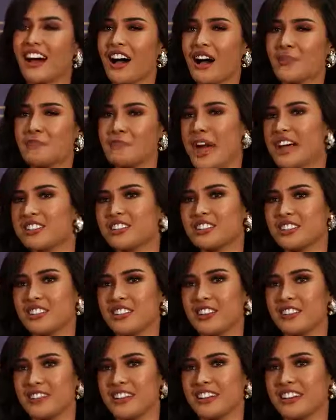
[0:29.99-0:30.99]
a
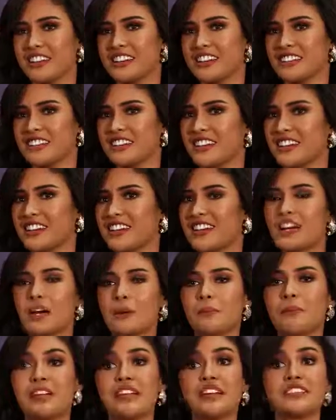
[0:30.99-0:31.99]
pageant-loving country.
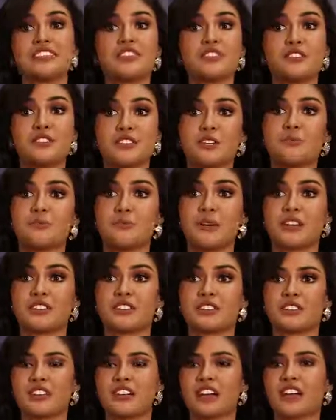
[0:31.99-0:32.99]
But it's a good
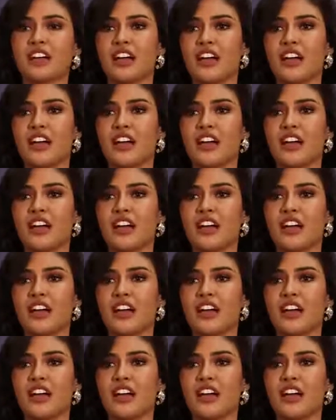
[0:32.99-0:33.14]
pressure.